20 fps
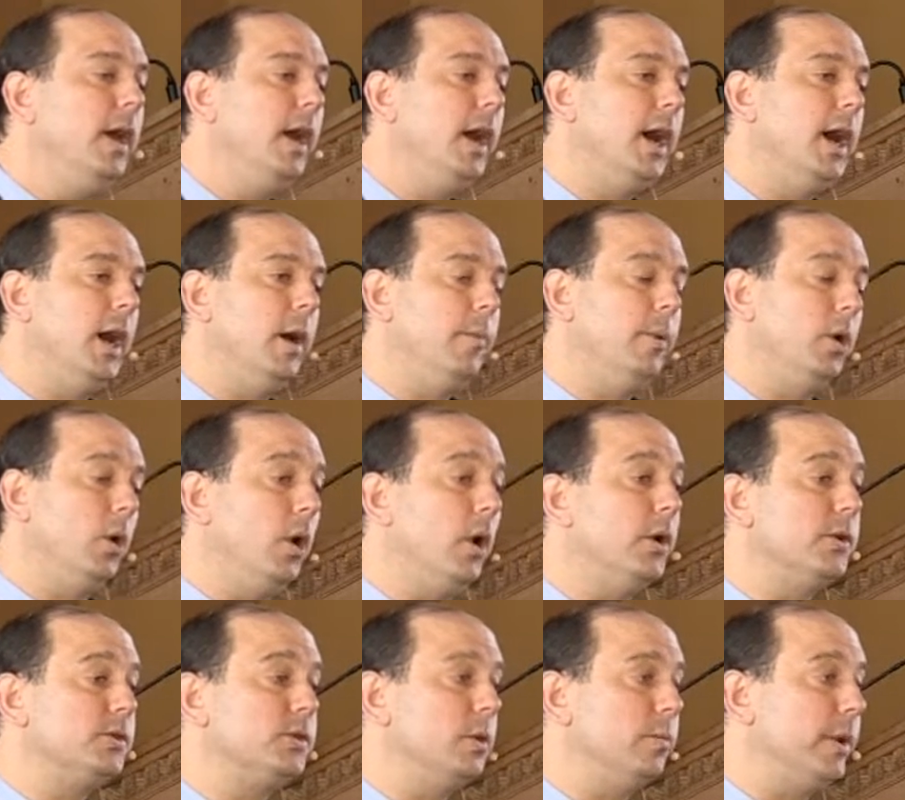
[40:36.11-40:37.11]
uh, but
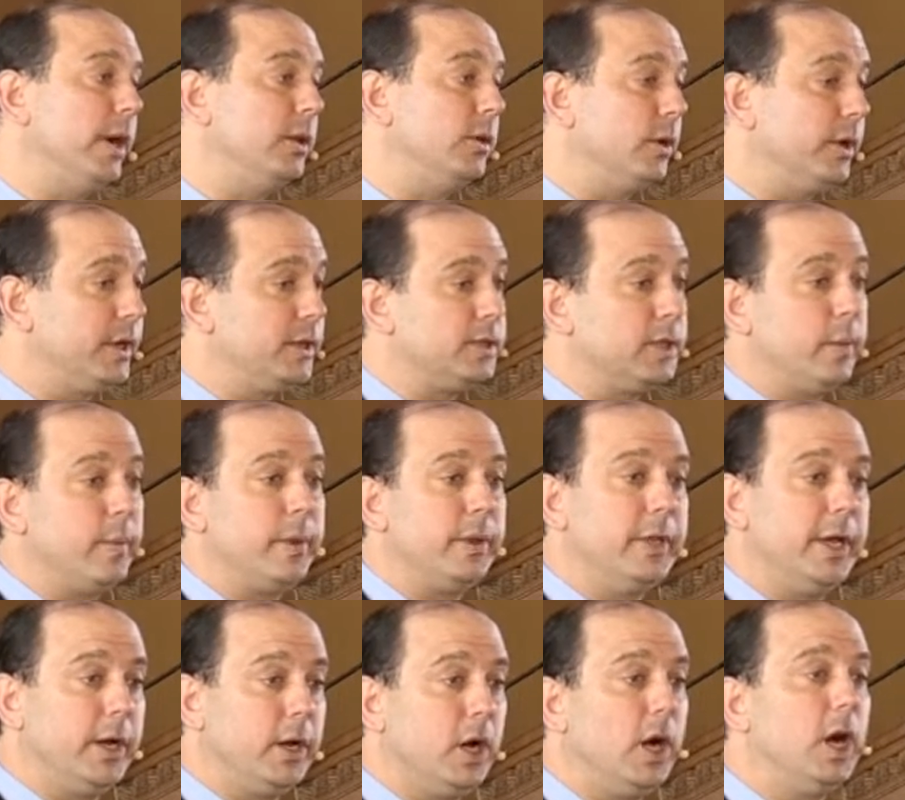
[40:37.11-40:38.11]
also might look at something
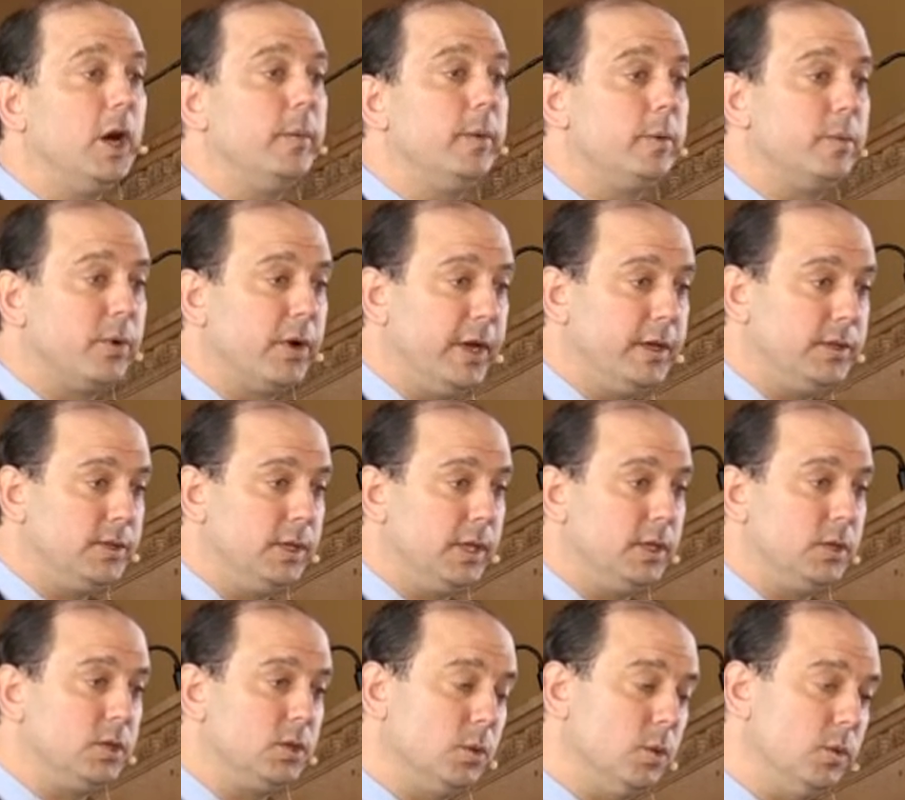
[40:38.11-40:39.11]
like carbon
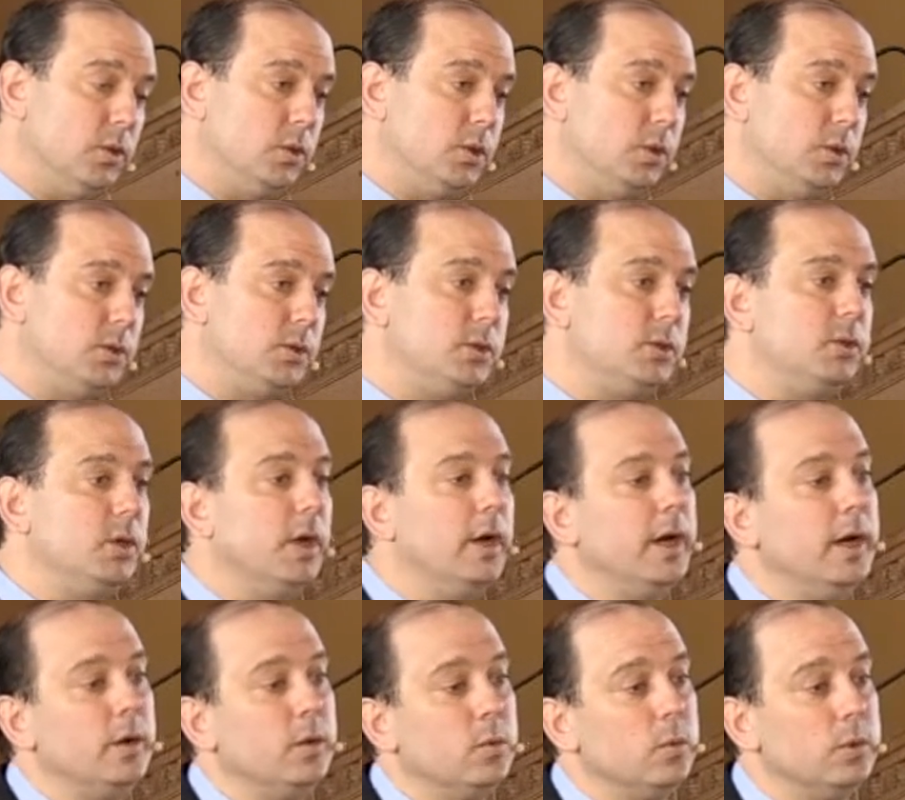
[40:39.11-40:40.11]
pricing to reduce,
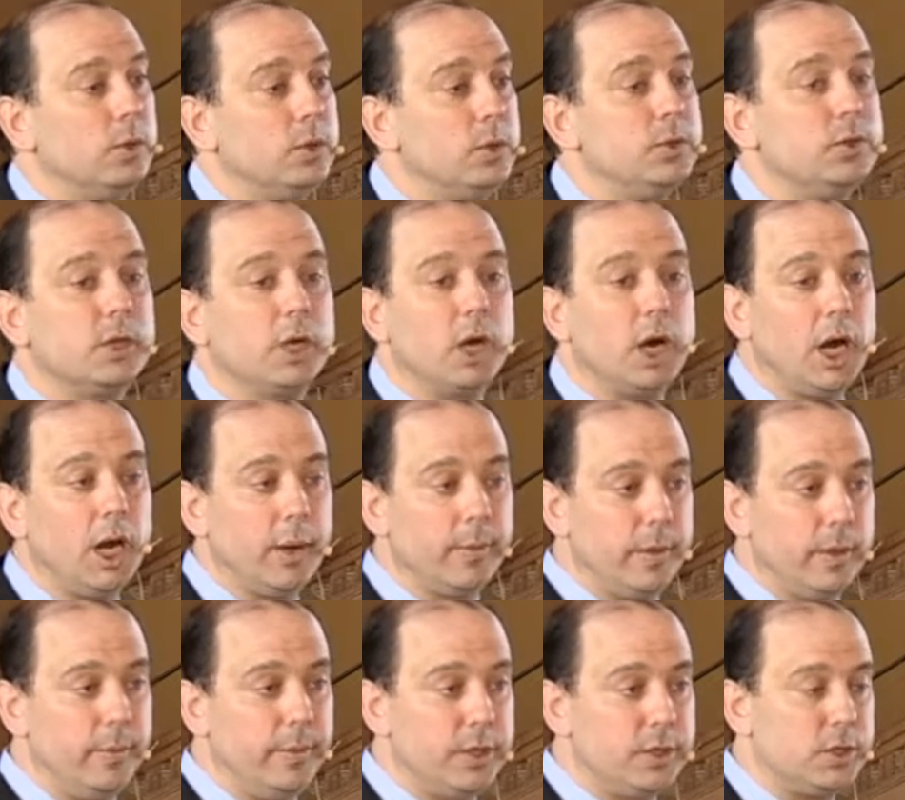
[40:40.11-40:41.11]
uh, reduce the
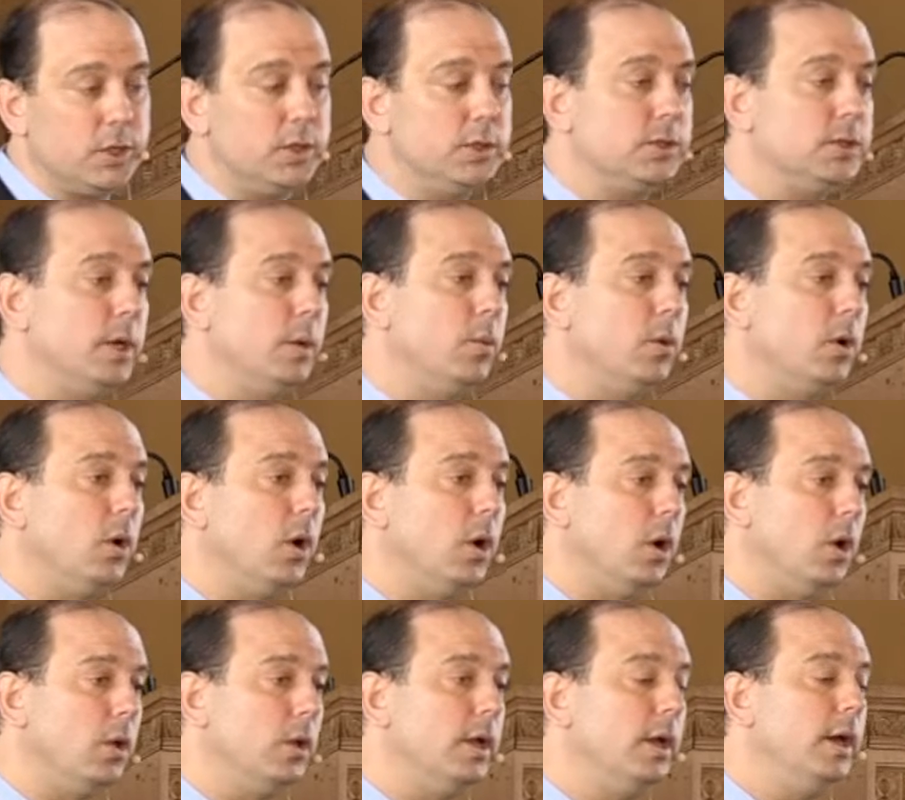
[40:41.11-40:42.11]
carbon emissions that we're
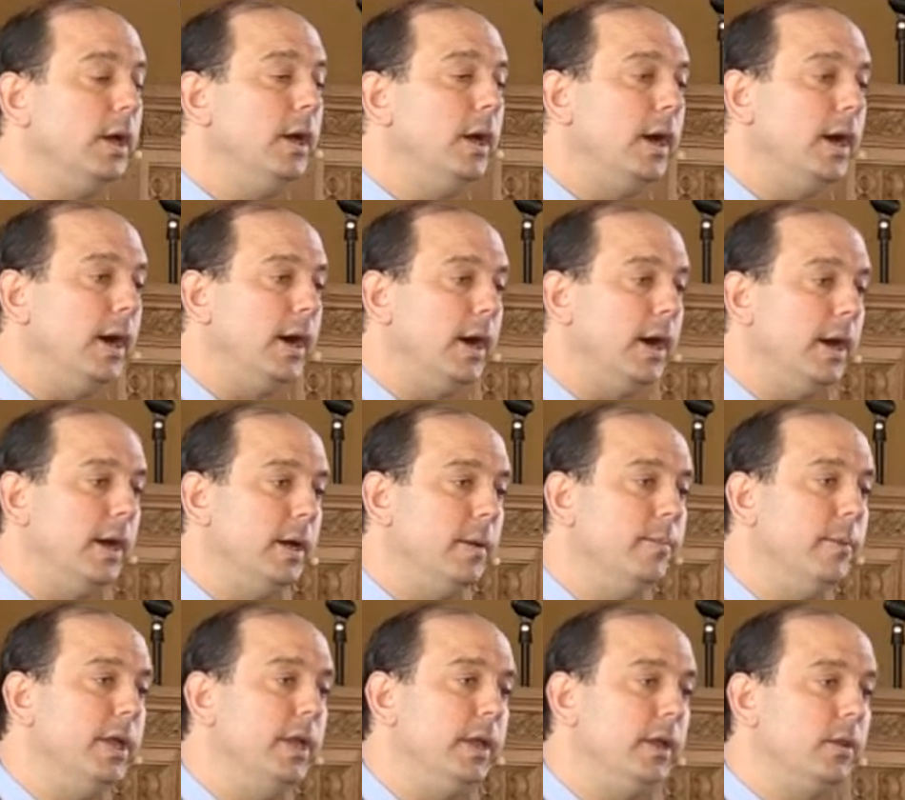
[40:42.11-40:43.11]
all uh,
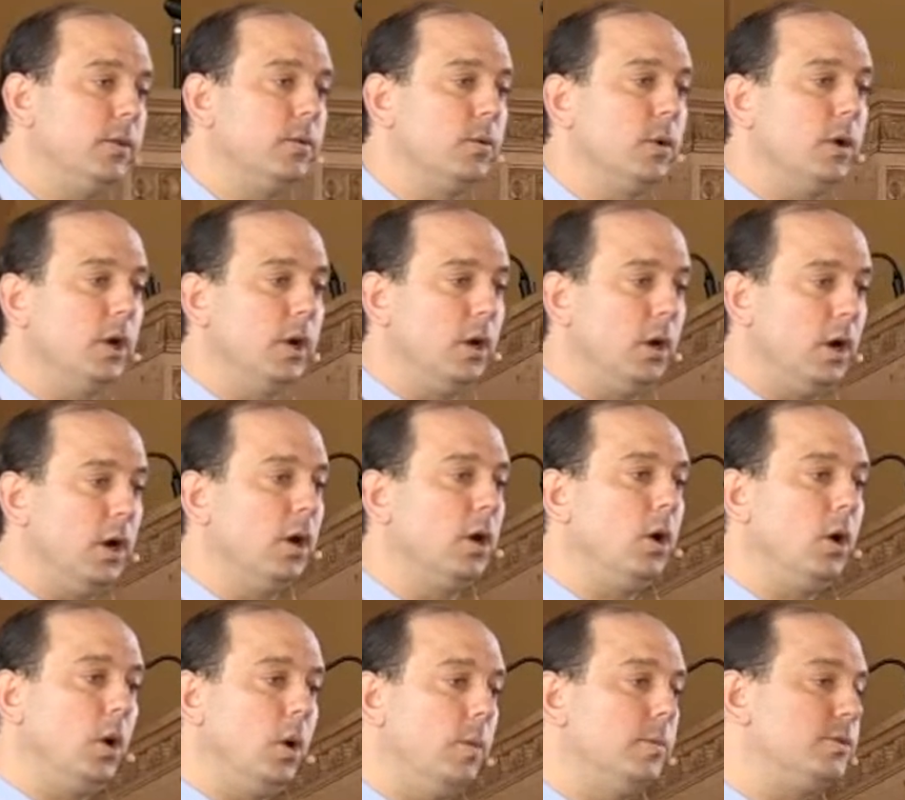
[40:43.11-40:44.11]
emitting through our, our
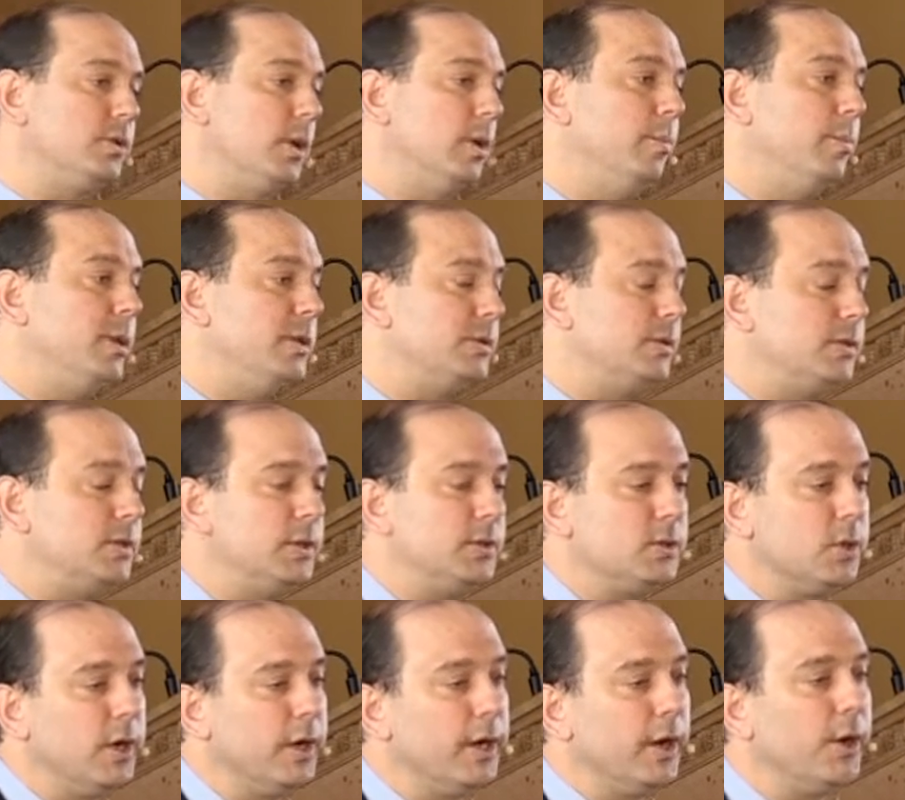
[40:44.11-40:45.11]
homes, our
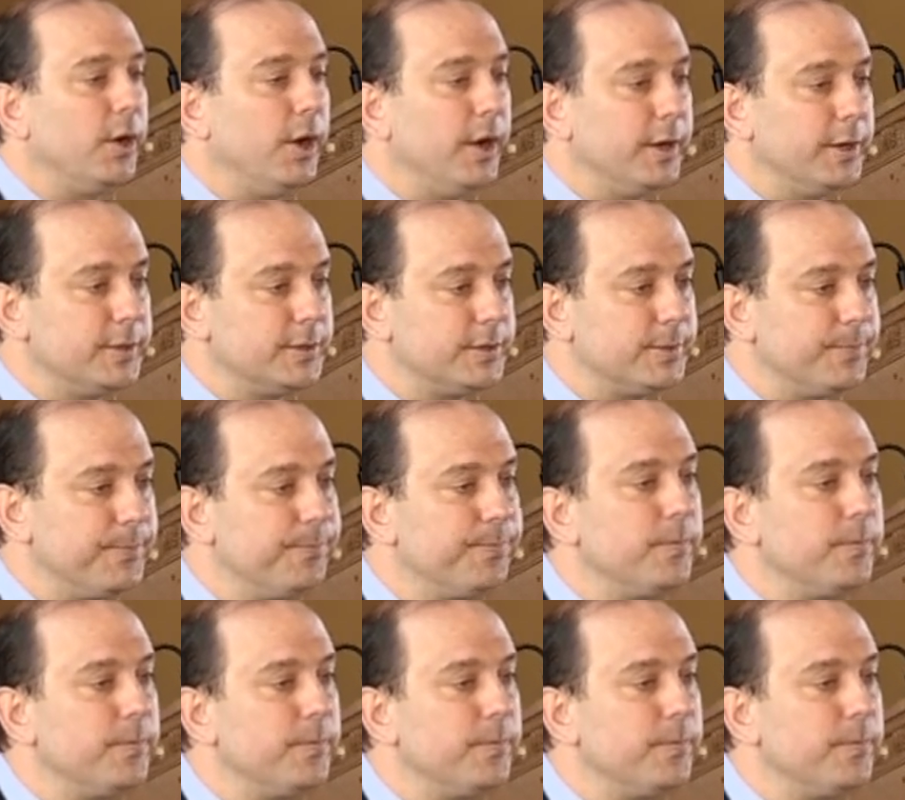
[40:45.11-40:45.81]
businesses, or our cars.